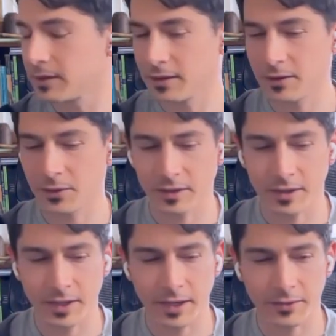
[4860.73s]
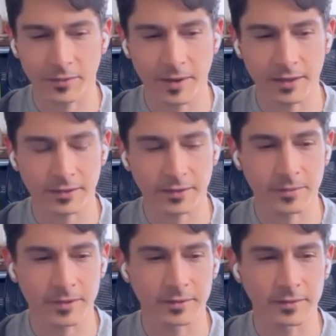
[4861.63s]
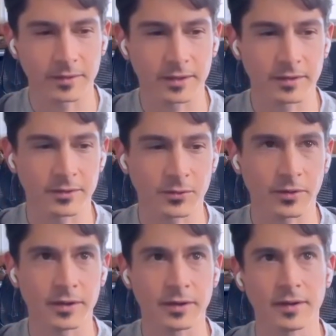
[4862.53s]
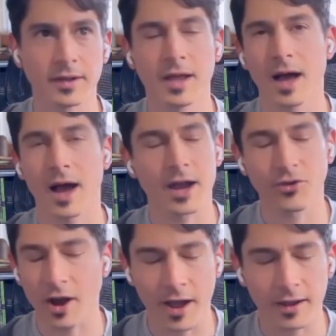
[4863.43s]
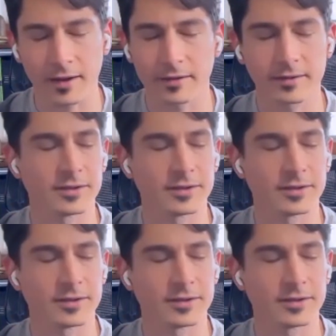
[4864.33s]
cleaning out the bathtub and the toilet. I try. It's a